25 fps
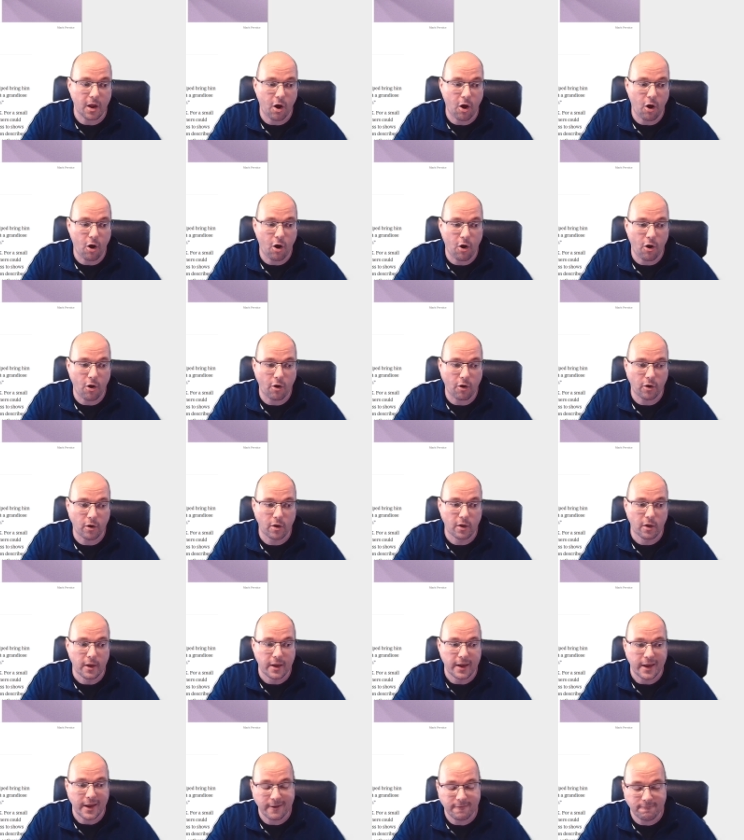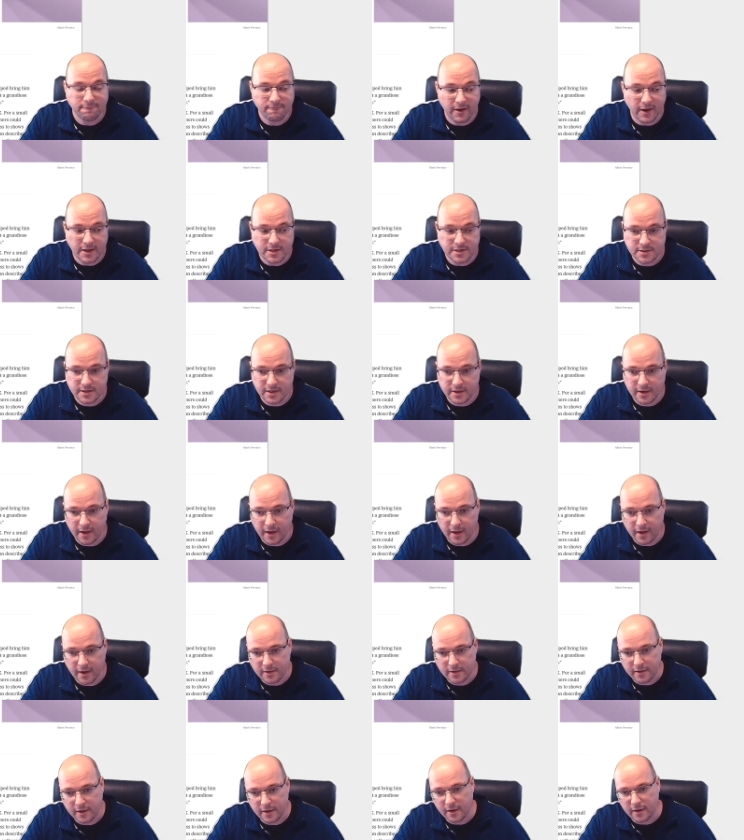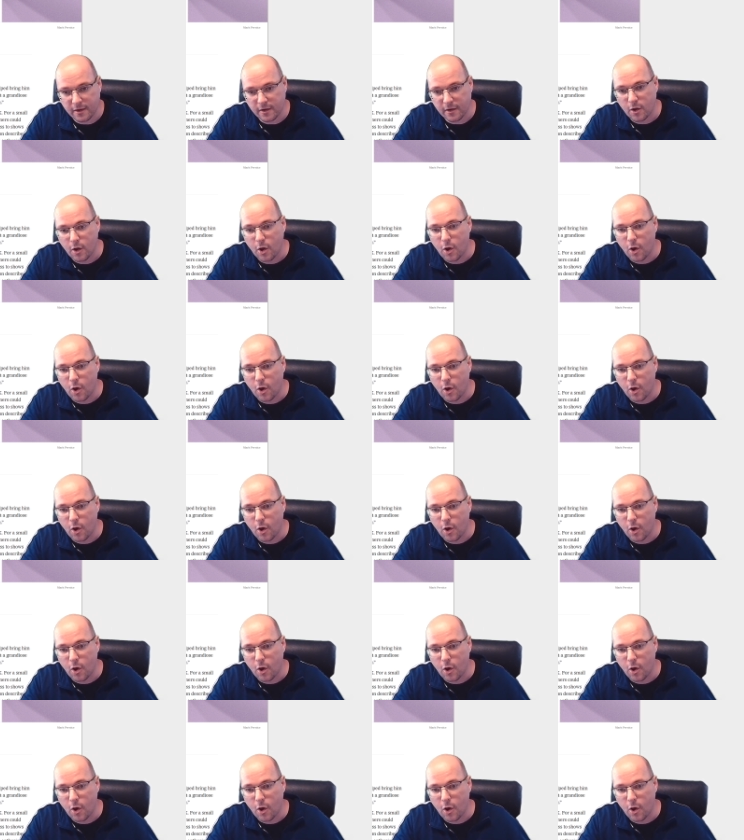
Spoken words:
are investigating